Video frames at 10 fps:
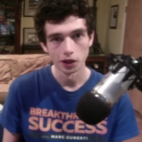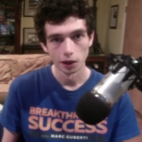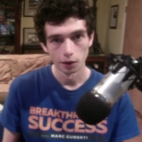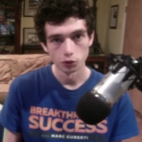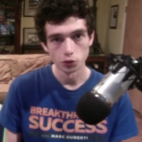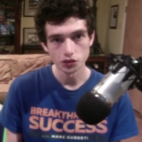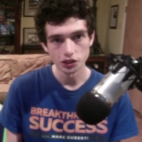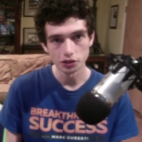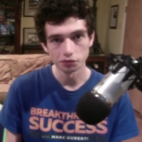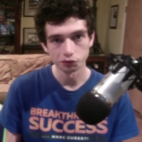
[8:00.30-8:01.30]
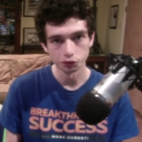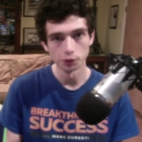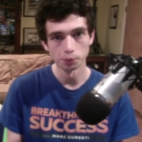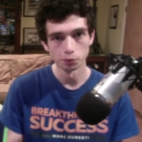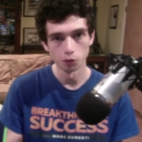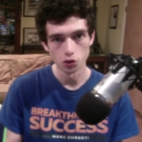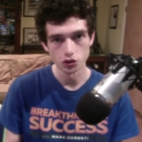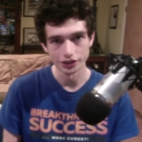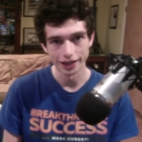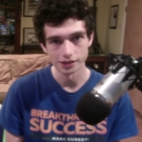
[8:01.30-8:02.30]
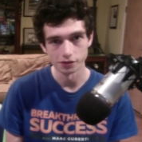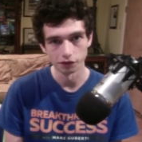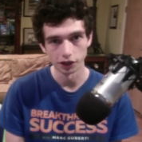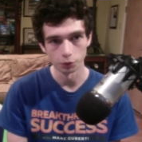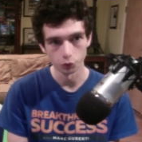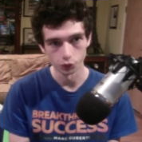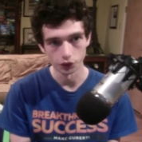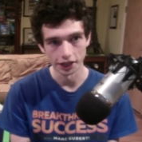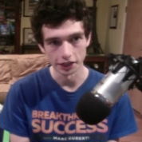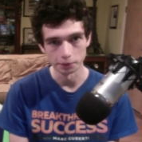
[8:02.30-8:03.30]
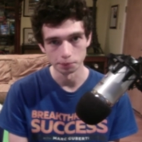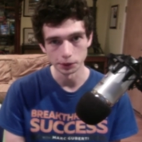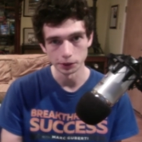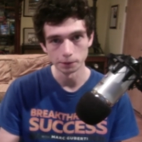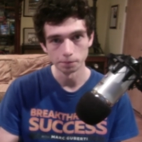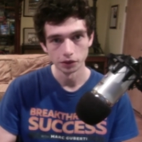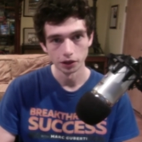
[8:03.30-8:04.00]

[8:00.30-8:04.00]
using the free promotion that is available through KDP